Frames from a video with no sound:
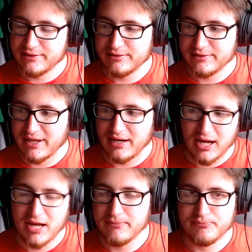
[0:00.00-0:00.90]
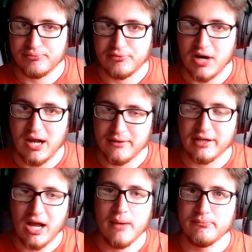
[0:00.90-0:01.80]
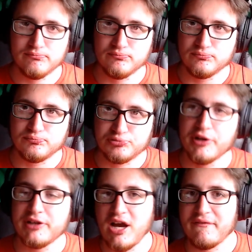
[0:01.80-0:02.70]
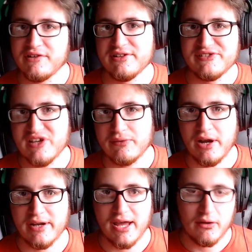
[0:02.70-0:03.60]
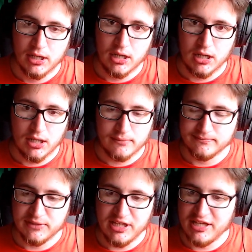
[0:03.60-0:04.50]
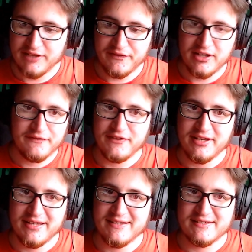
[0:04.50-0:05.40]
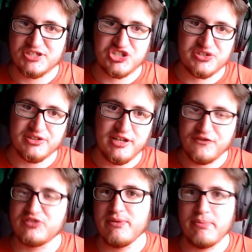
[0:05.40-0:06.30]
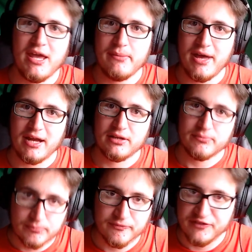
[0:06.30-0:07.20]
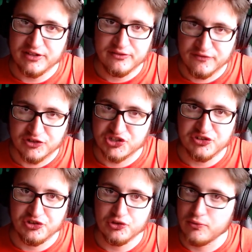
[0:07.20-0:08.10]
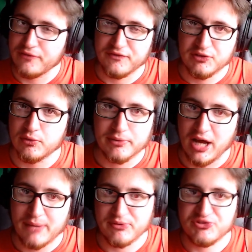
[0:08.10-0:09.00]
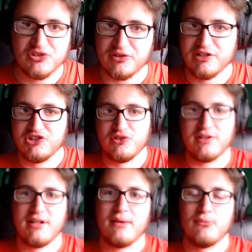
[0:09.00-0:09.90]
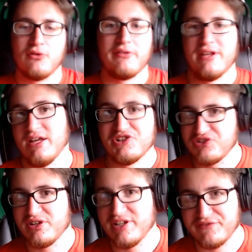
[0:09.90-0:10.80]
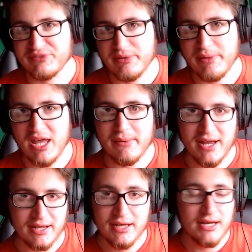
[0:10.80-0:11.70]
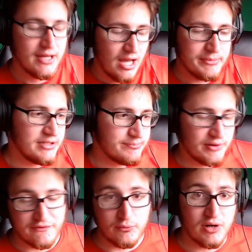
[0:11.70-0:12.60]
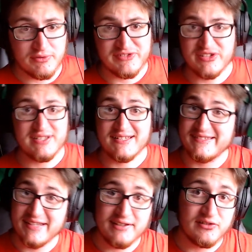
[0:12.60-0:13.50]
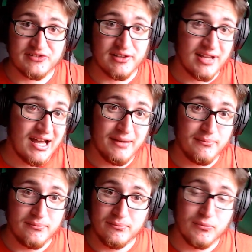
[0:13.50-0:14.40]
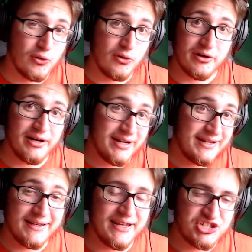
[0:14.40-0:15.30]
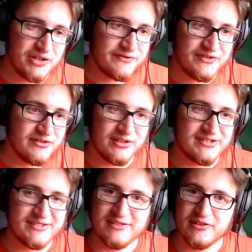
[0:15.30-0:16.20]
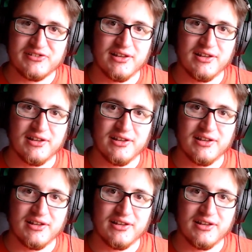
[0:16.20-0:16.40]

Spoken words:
that I'm pretty confident in saying right now. Even if it is just Need for Speed Payback version 2 with free roam cops, I'm still going to enjoy it a lot more than I enjoyed Need for Speed Payback. I mean, but from what we've seen, the city looks a lot more engaging. It looks a